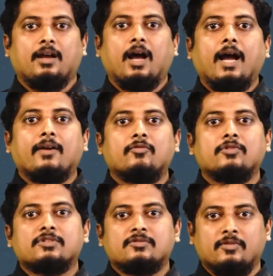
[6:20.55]
I
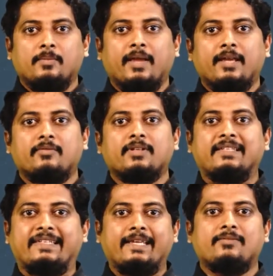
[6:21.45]
was swimming
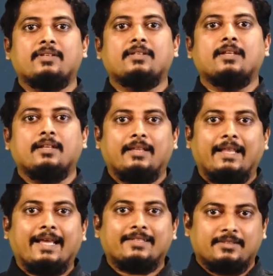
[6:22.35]
with David
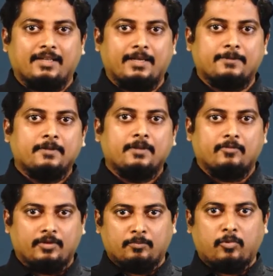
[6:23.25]
last night
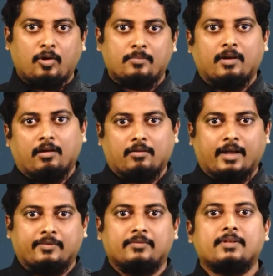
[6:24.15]
when Bob
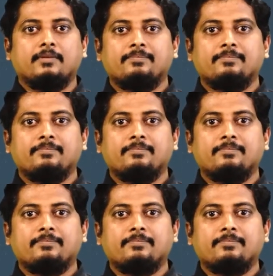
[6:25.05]
arrived.